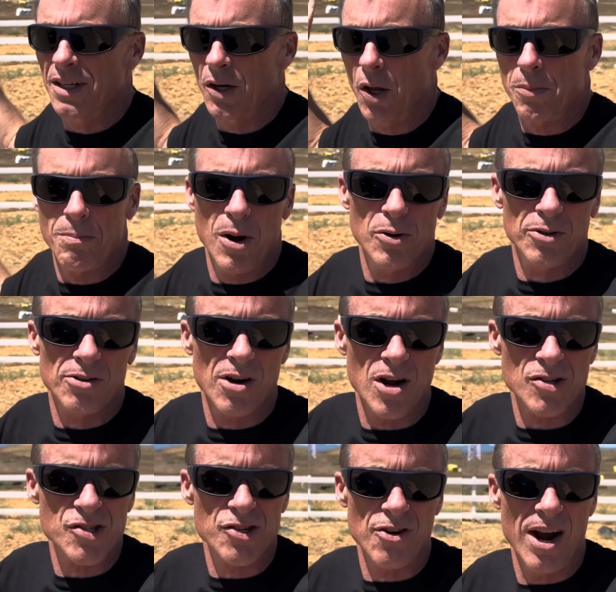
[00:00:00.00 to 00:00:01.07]
little
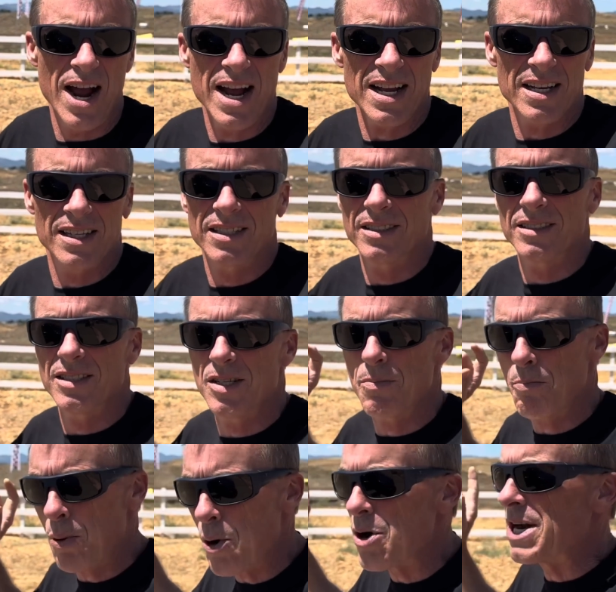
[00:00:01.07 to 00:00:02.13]
motocross track.
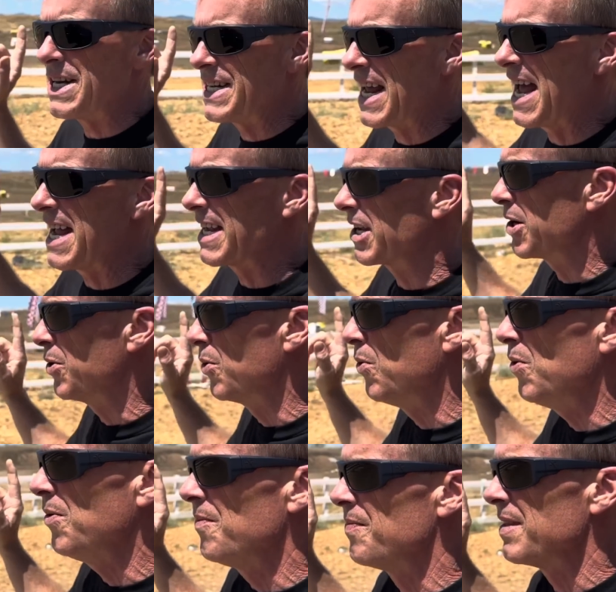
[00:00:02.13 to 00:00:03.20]
Pretty dang
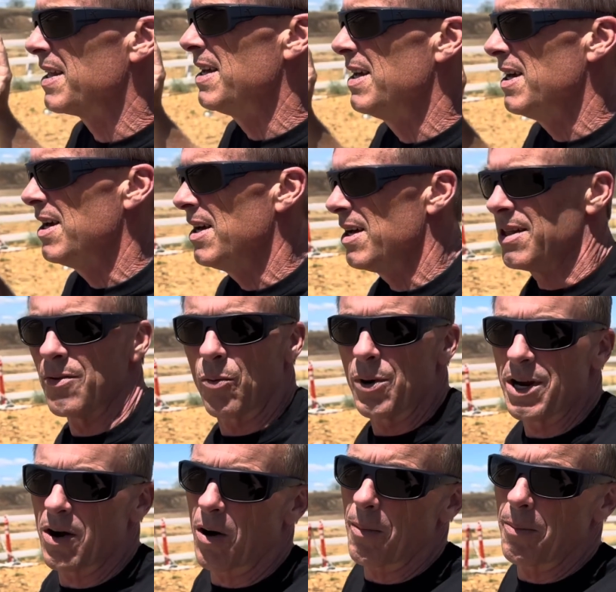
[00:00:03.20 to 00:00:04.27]
cool. We
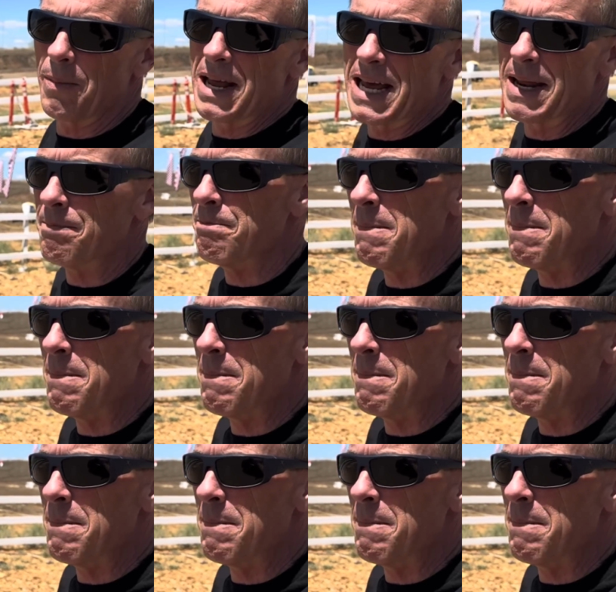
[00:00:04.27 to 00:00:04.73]
are in